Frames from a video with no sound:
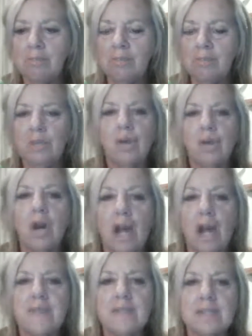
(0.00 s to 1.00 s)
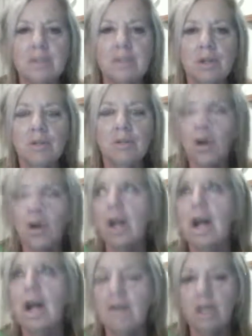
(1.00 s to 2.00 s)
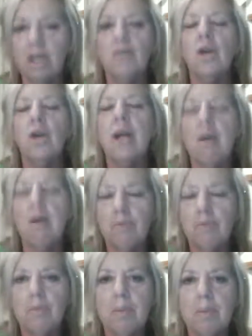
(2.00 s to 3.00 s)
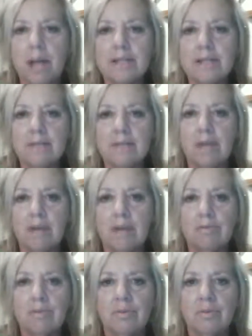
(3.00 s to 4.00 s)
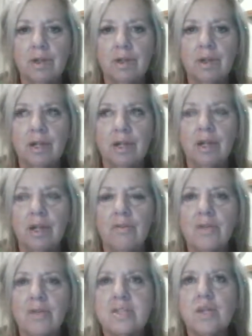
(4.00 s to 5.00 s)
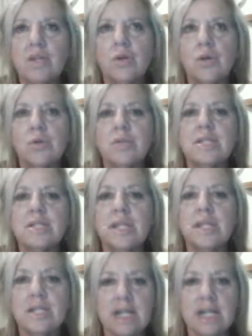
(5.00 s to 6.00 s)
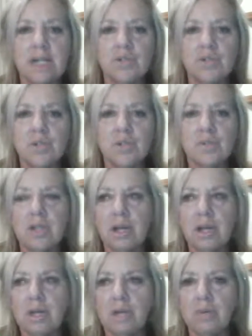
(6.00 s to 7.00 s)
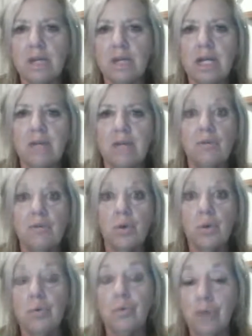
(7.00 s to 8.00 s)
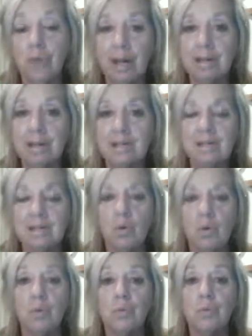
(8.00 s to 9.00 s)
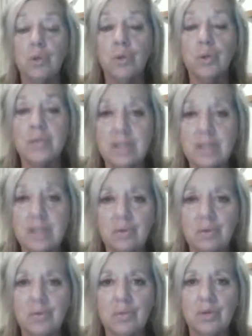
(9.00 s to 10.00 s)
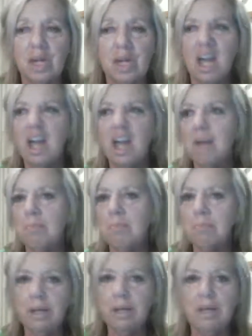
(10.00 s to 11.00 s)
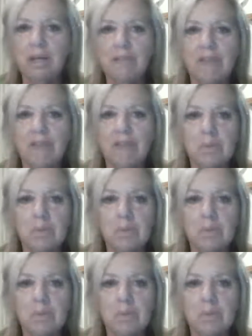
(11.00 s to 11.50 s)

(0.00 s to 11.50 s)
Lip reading: you've got to love someone. You've got to come from a place of love. There's no good sitting down to do a psychic reading for your friends or for yourself and be in a foul